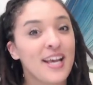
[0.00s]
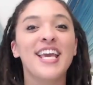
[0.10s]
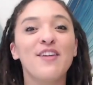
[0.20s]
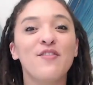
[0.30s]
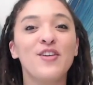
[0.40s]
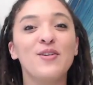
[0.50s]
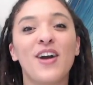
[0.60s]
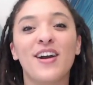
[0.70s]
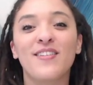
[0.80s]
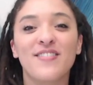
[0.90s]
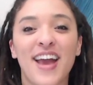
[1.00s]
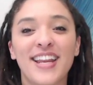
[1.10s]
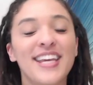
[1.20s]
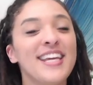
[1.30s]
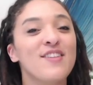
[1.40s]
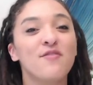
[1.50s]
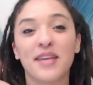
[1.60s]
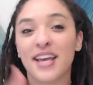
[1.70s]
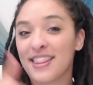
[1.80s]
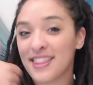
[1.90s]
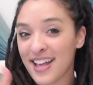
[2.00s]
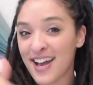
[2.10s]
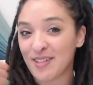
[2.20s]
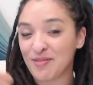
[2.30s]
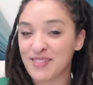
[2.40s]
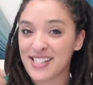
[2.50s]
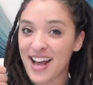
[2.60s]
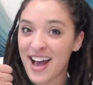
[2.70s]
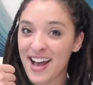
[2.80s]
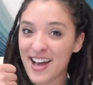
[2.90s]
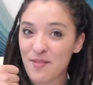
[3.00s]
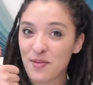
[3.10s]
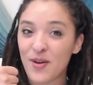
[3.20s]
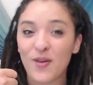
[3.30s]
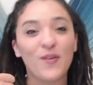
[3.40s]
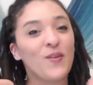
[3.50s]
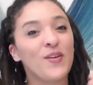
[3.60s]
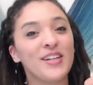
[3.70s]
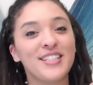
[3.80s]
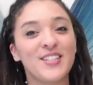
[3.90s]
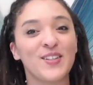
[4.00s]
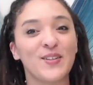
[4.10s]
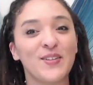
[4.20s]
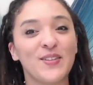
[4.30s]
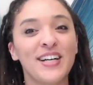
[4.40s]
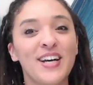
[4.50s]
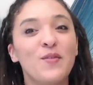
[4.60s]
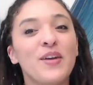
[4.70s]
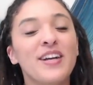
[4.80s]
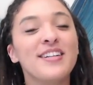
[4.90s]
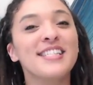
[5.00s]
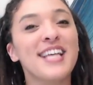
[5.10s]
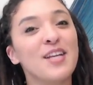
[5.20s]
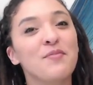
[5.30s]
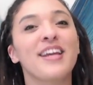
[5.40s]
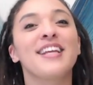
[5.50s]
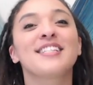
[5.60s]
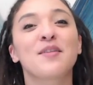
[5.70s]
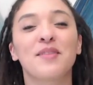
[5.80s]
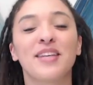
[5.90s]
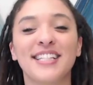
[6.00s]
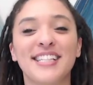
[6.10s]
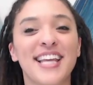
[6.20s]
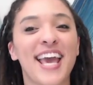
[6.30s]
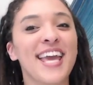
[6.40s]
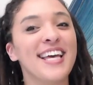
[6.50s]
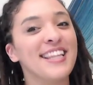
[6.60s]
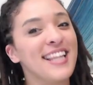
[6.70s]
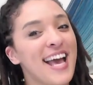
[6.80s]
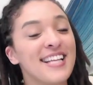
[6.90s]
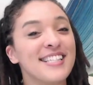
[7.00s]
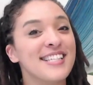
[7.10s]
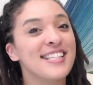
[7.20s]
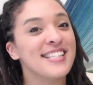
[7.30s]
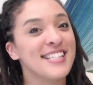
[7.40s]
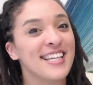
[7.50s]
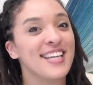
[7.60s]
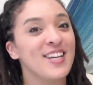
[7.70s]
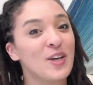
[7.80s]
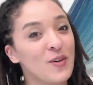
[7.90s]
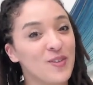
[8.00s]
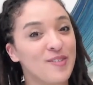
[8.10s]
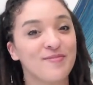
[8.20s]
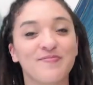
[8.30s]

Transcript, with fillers: If you are ready, give me a thumbs up or two. We are celebrating somebody today. Let's see who.